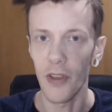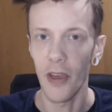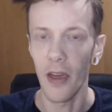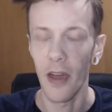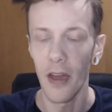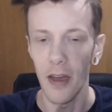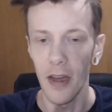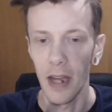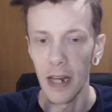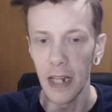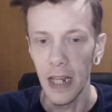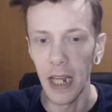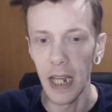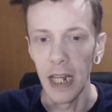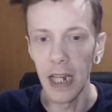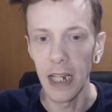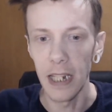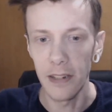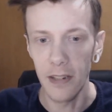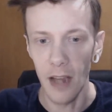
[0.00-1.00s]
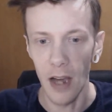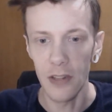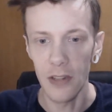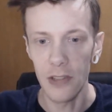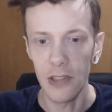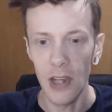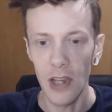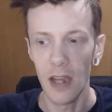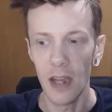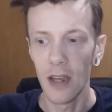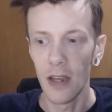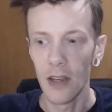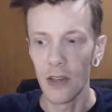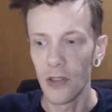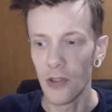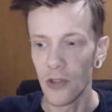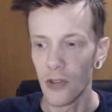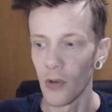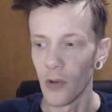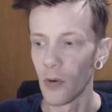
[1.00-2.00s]
Uh, and, it, and it does
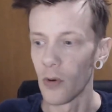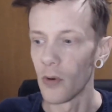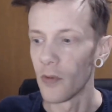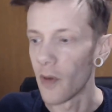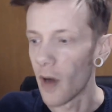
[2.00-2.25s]
sort